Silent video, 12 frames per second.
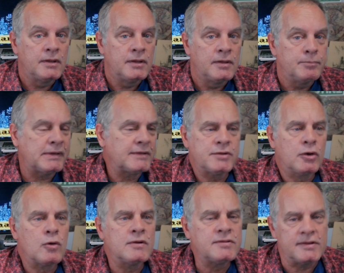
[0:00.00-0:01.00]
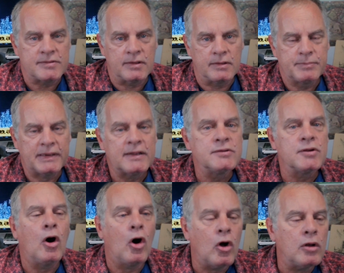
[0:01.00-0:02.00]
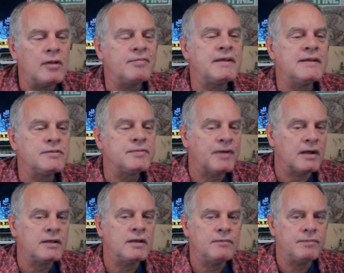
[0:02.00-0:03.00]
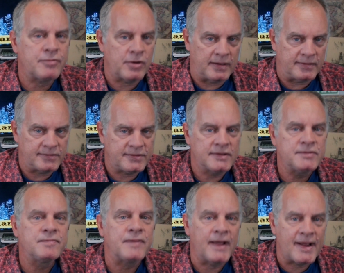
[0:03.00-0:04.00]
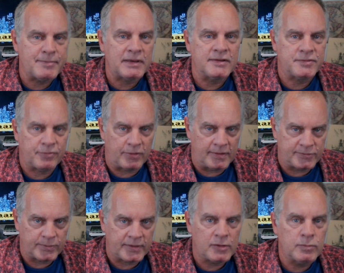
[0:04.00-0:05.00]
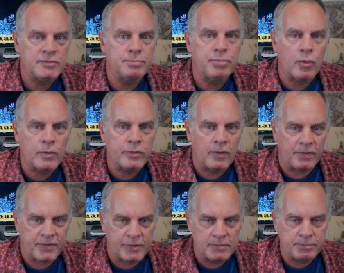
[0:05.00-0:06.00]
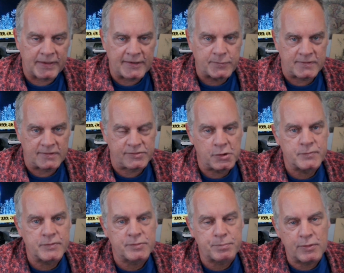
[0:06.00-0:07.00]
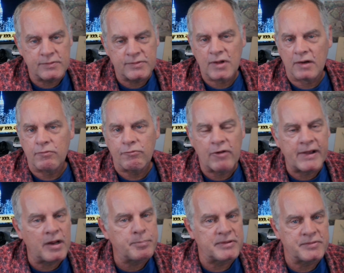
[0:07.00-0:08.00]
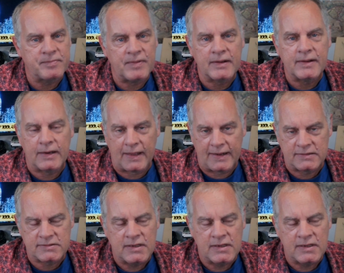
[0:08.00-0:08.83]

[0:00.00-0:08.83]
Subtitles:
Because of course he's there. Because all of his fucking friends, his family's friends, when he was born on third base with a silver spoon stuck right up his fucking ass,